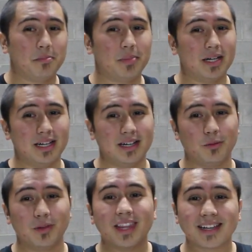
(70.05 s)

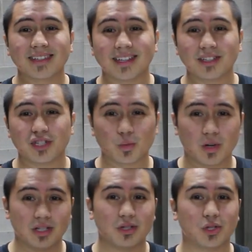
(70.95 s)
But with that said, just
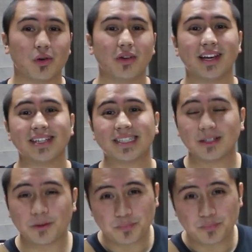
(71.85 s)
wanted to show you guys still.